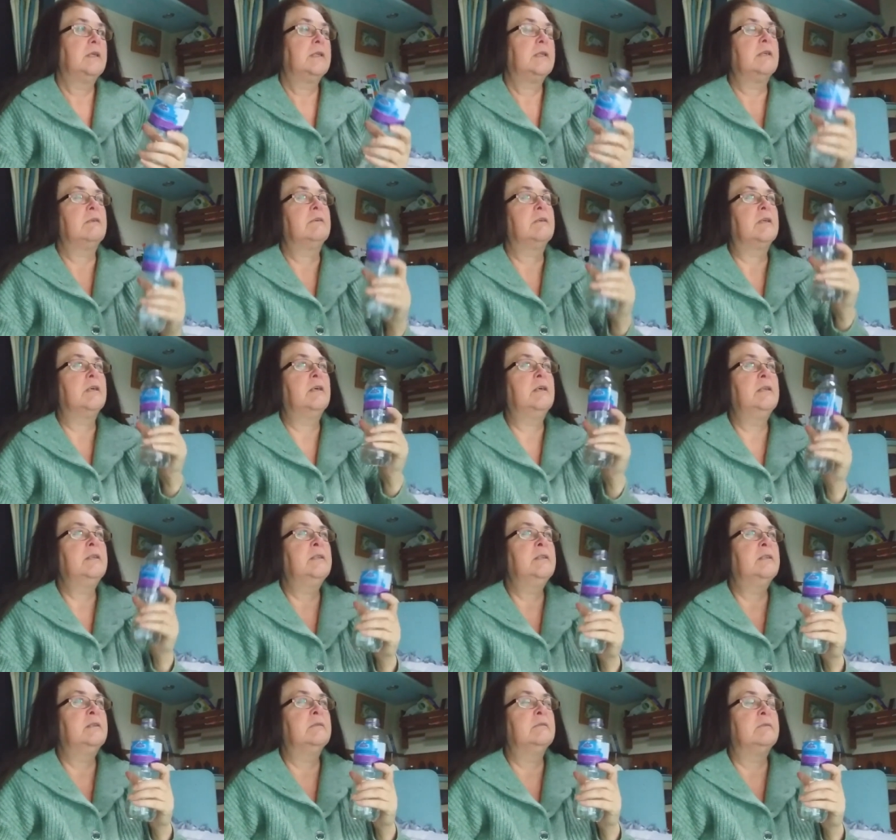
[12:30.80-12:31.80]
They're a
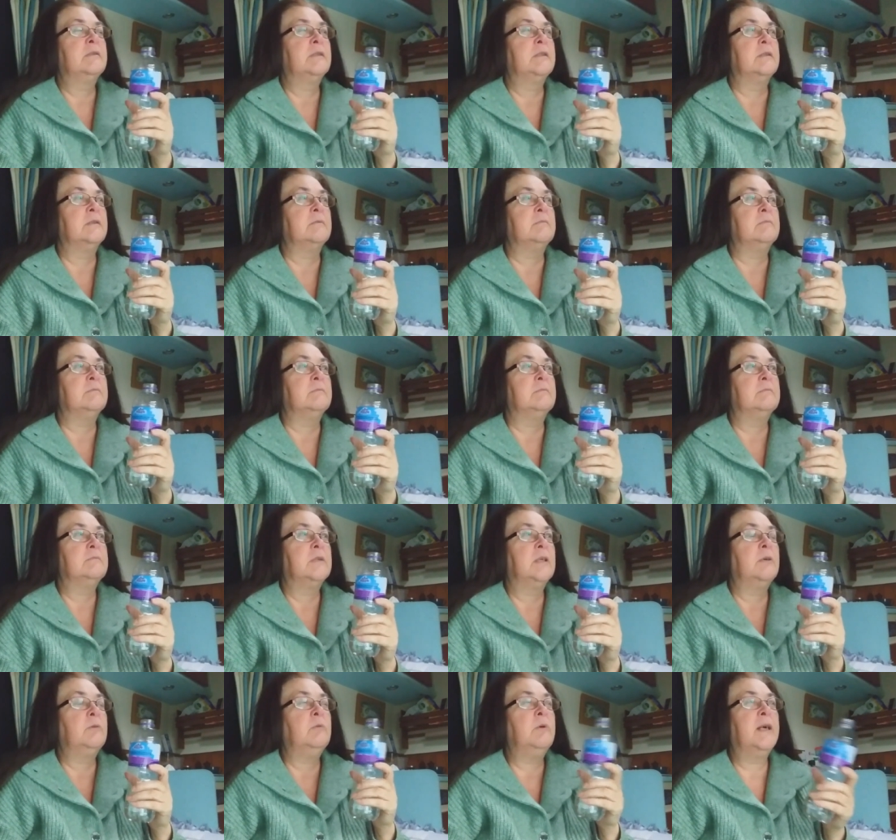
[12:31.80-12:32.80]
kind of um,
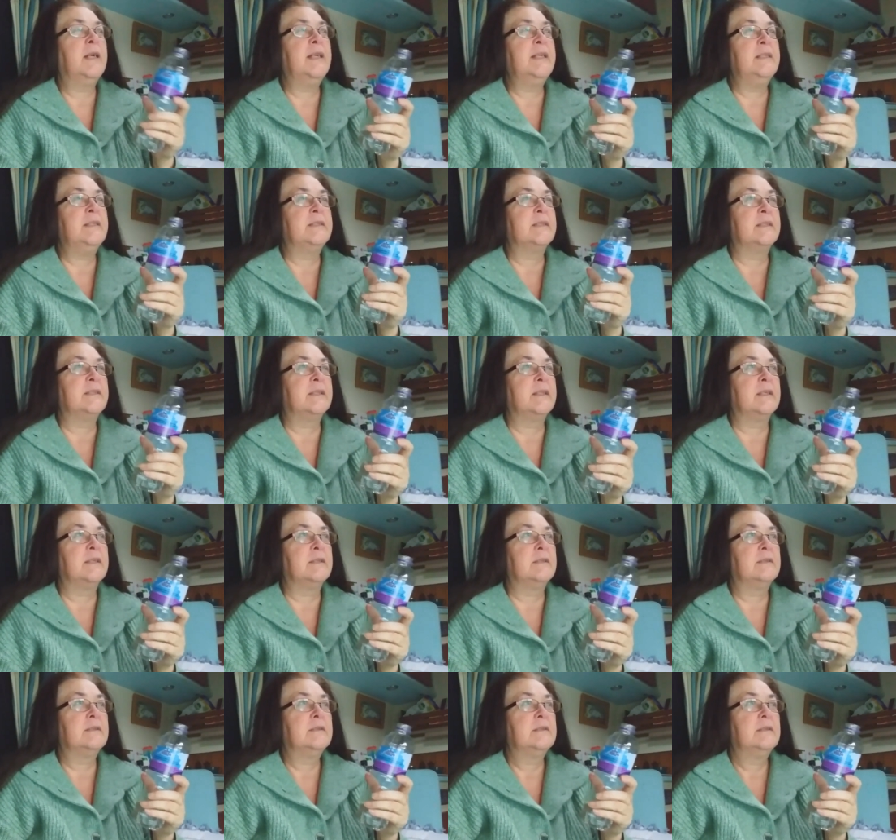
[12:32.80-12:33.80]
a way to get
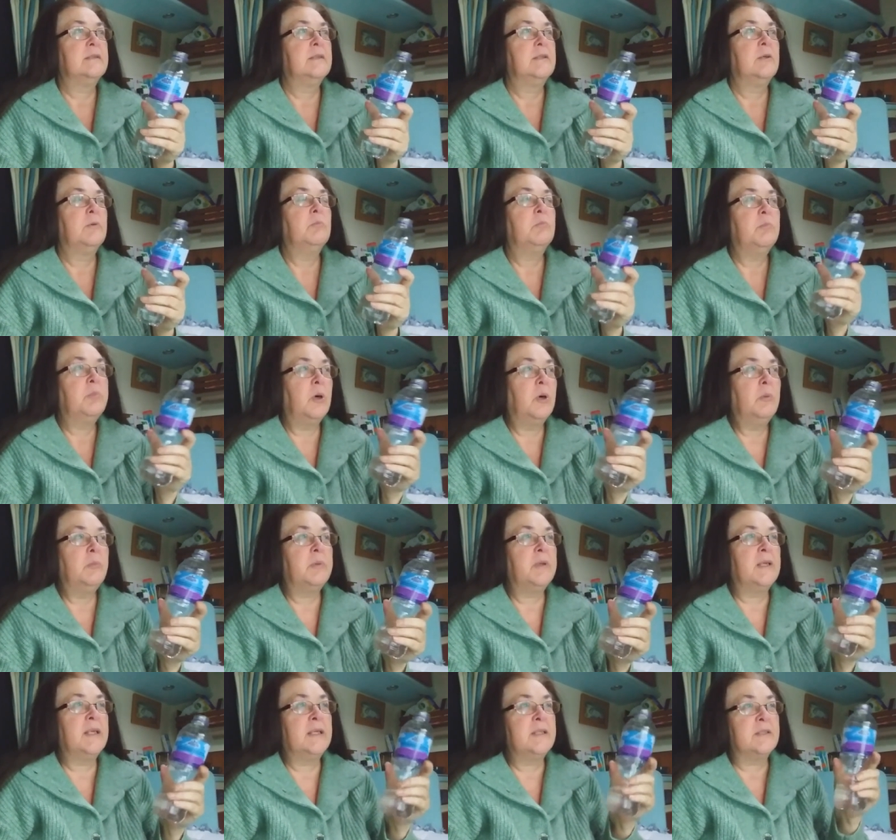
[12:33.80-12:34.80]

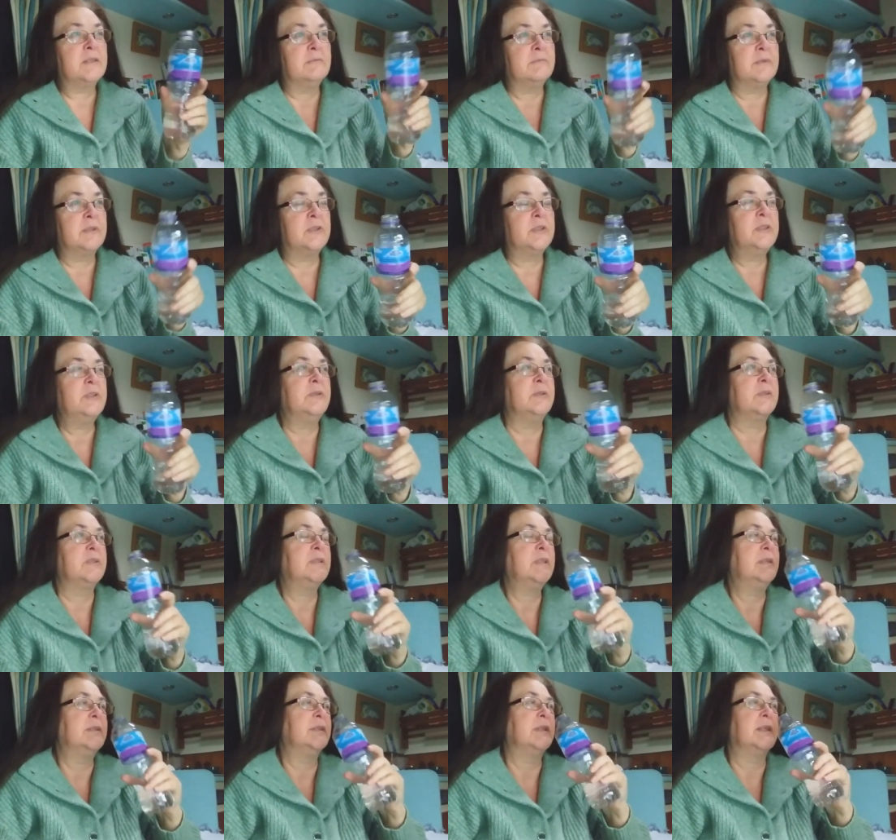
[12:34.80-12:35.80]
population reduced,
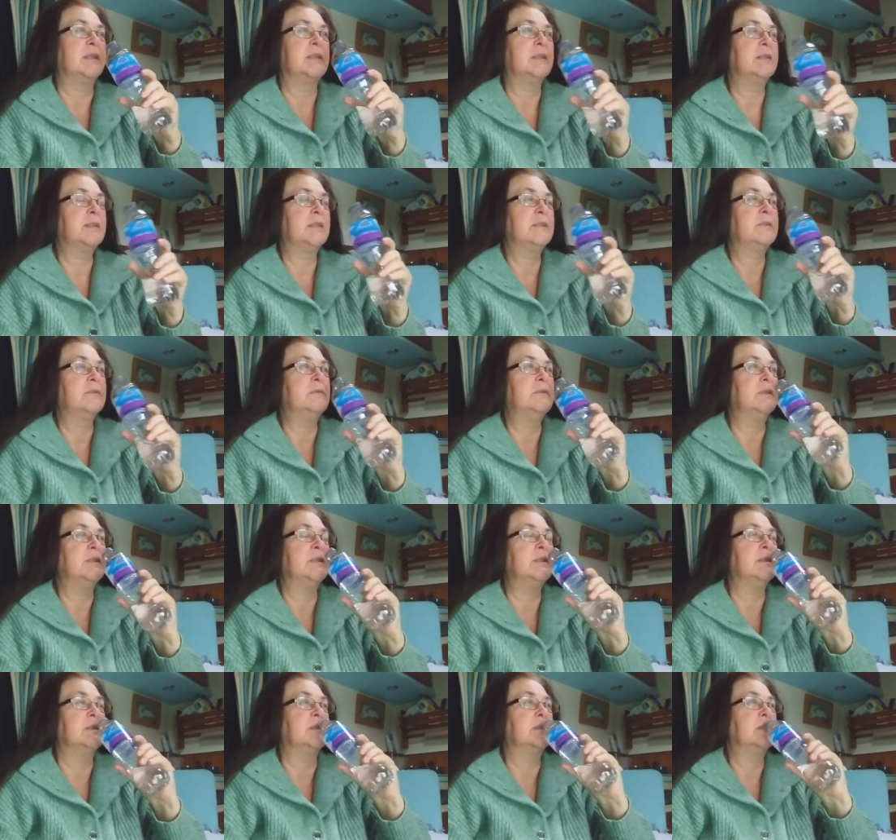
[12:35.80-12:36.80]
aren't they? That's all it
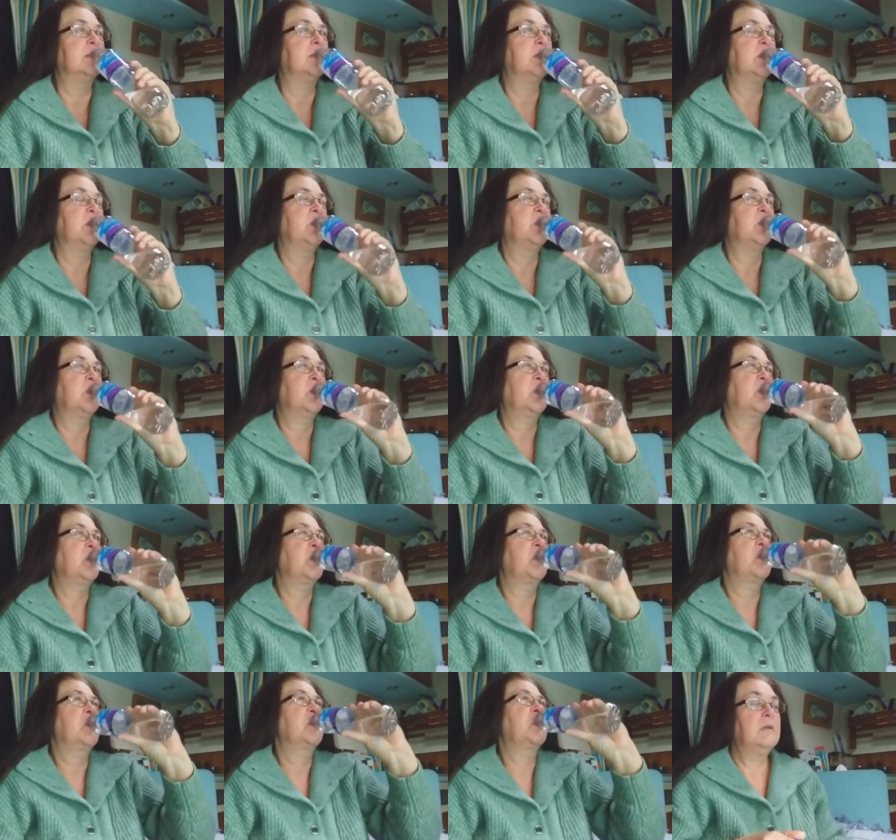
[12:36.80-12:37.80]
is.
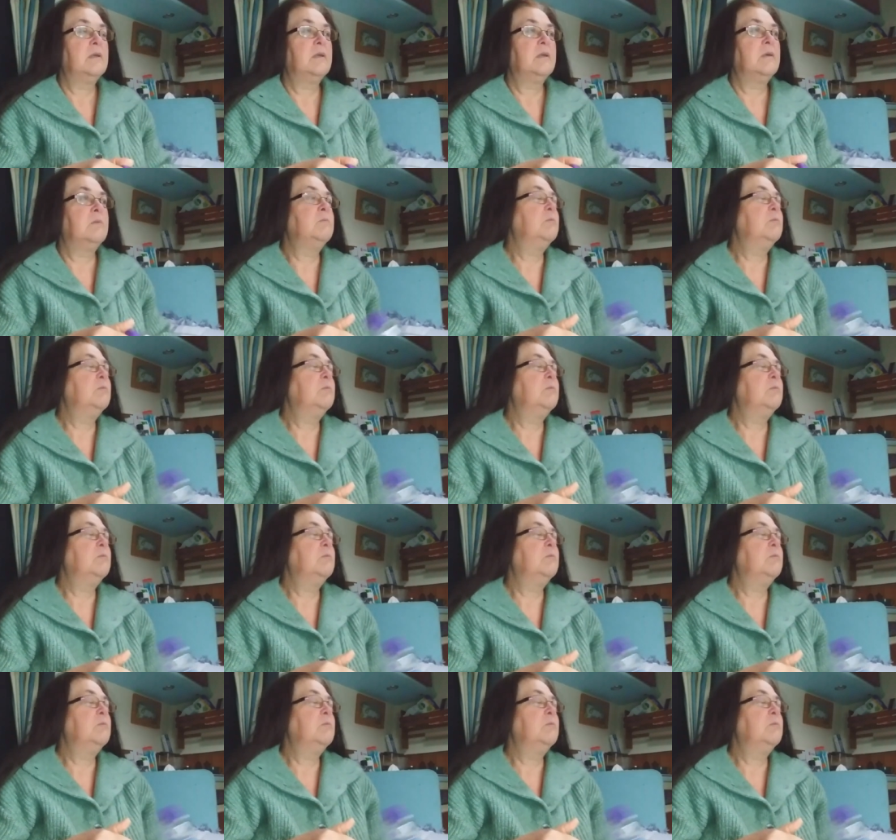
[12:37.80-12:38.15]
And